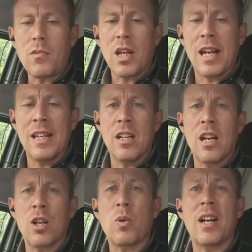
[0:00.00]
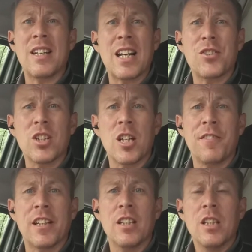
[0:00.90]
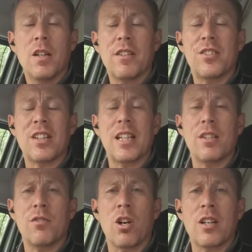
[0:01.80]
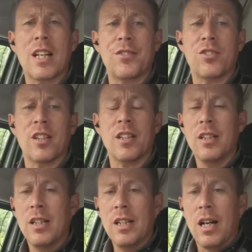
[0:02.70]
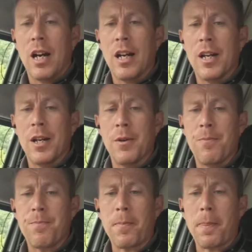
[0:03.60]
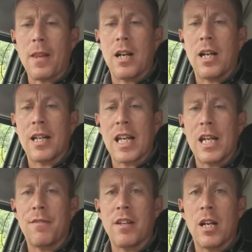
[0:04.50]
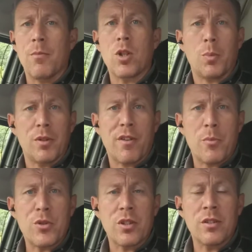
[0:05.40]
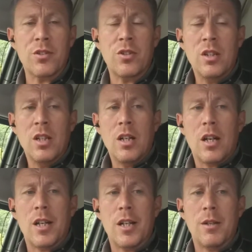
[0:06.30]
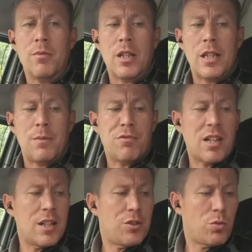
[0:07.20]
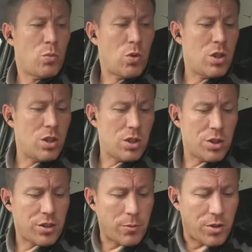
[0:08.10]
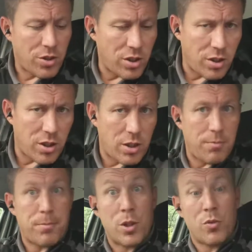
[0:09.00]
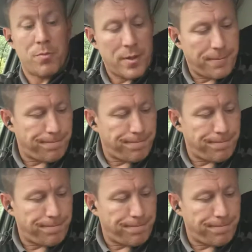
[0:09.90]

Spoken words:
in quite a nice area for this side of Doncaster. I gave them a couple of options. The price was, let me just bear with me,